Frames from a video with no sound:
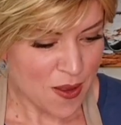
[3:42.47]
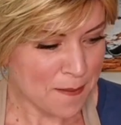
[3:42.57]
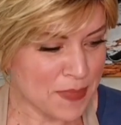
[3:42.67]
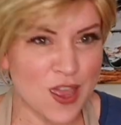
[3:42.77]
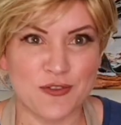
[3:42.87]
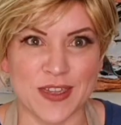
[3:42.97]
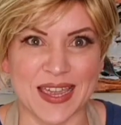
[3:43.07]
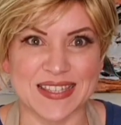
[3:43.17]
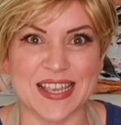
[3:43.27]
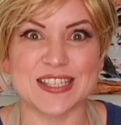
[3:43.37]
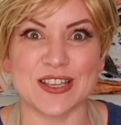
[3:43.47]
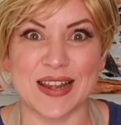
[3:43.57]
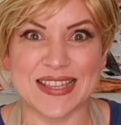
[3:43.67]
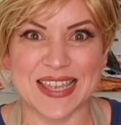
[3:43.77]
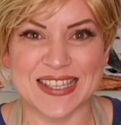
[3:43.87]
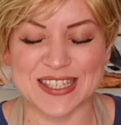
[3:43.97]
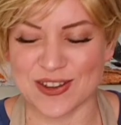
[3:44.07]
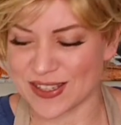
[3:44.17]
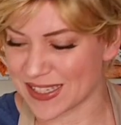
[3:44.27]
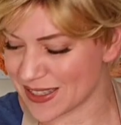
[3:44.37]
Perfect, so let's get
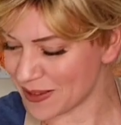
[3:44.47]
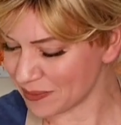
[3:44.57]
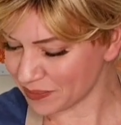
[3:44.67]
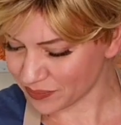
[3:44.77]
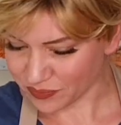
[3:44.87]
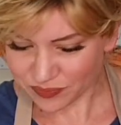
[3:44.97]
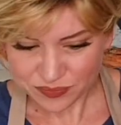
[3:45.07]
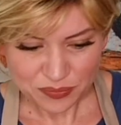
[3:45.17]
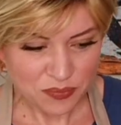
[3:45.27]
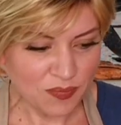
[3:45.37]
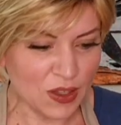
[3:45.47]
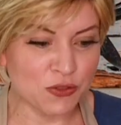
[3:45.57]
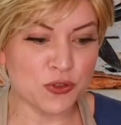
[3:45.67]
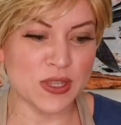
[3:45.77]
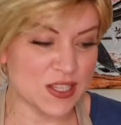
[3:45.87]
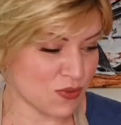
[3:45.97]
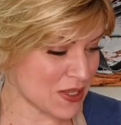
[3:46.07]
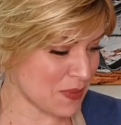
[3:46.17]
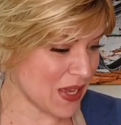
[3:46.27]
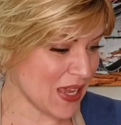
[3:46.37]
started. For this
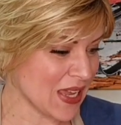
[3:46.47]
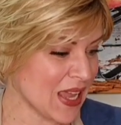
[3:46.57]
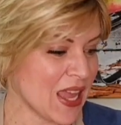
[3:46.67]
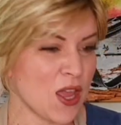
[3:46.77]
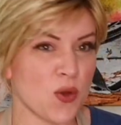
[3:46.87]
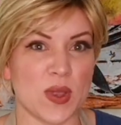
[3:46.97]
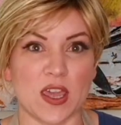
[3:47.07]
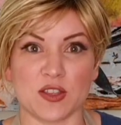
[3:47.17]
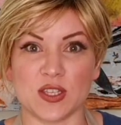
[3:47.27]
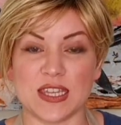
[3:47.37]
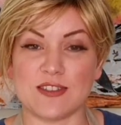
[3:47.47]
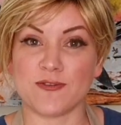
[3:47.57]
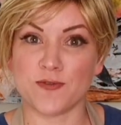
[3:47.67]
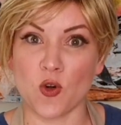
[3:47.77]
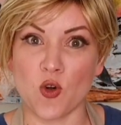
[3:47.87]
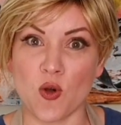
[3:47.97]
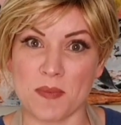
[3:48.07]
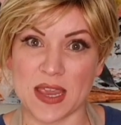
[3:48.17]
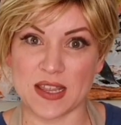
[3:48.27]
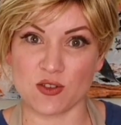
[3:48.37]
recipe, we're going to need 4
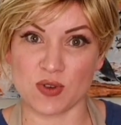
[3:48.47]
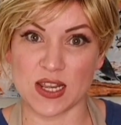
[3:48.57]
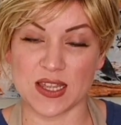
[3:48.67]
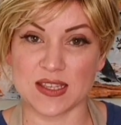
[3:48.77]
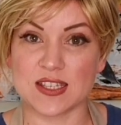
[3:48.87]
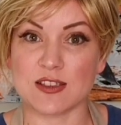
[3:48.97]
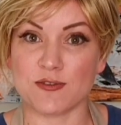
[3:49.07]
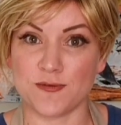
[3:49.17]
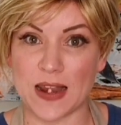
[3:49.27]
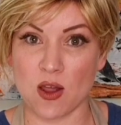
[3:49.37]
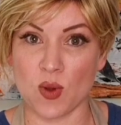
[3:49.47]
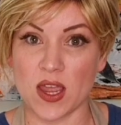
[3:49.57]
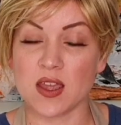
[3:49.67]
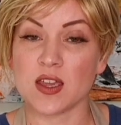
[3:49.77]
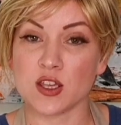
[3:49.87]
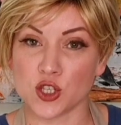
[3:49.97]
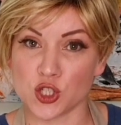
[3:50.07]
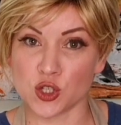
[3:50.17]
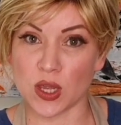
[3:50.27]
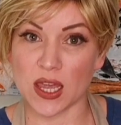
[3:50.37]
main ingredients: flour,
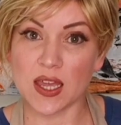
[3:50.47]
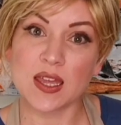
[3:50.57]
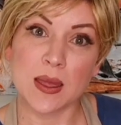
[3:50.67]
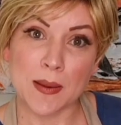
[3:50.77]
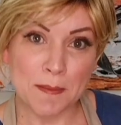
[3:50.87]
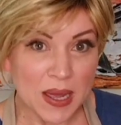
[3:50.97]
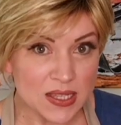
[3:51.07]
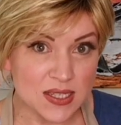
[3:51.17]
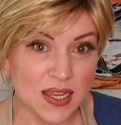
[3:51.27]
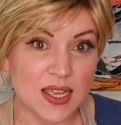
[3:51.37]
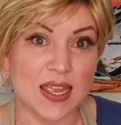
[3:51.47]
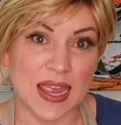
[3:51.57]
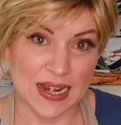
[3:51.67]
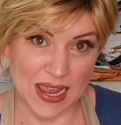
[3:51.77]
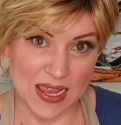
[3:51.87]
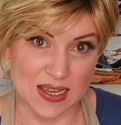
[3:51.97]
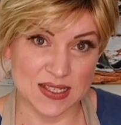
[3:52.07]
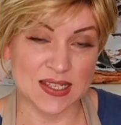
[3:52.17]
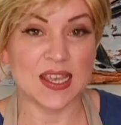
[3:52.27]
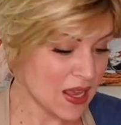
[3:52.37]
sugar, butter and
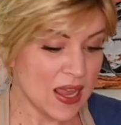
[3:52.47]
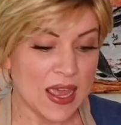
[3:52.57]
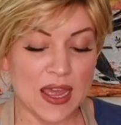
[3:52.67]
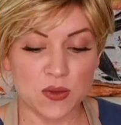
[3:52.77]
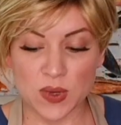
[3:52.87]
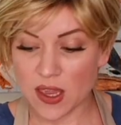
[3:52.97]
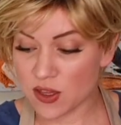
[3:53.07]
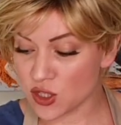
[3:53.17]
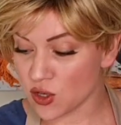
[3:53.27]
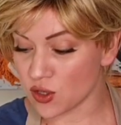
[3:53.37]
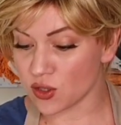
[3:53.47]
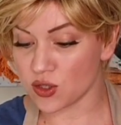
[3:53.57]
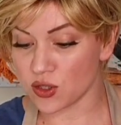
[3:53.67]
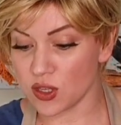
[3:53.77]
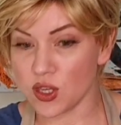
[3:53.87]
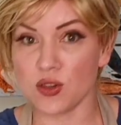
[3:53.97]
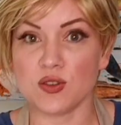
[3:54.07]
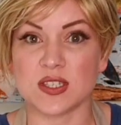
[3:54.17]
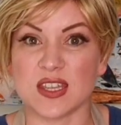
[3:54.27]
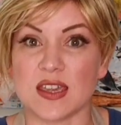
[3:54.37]
eggs. And we're going to
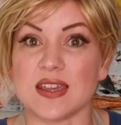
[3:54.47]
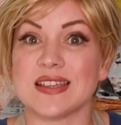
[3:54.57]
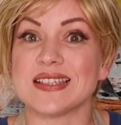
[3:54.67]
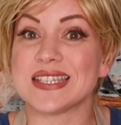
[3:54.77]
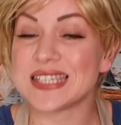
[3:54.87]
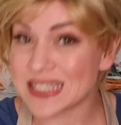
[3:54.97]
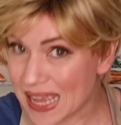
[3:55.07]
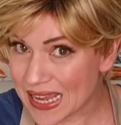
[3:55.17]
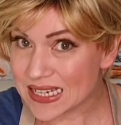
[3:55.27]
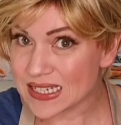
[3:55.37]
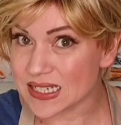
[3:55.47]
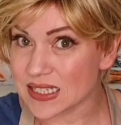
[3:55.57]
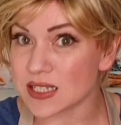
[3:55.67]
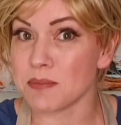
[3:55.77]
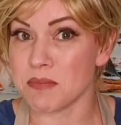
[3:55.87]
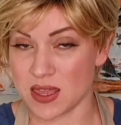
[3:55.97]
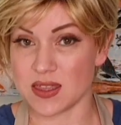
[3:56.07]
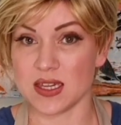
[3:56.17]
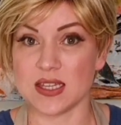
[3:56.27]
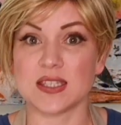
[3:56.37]
use the standard
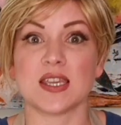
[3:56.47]
method